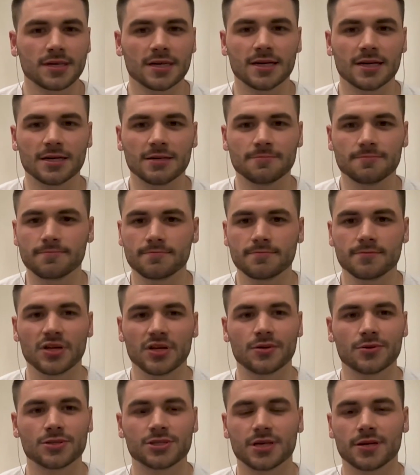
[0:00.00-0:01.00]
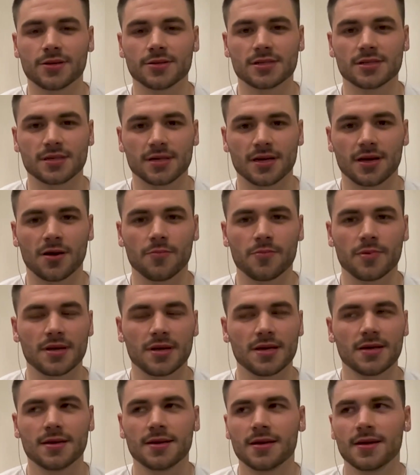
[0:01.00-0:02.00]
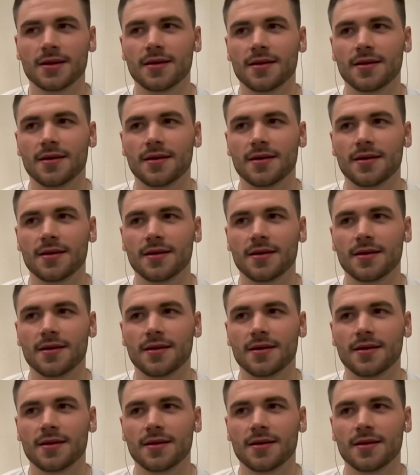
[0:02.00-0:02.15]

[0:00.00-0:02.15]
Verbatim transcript: um, you know, shares in the company,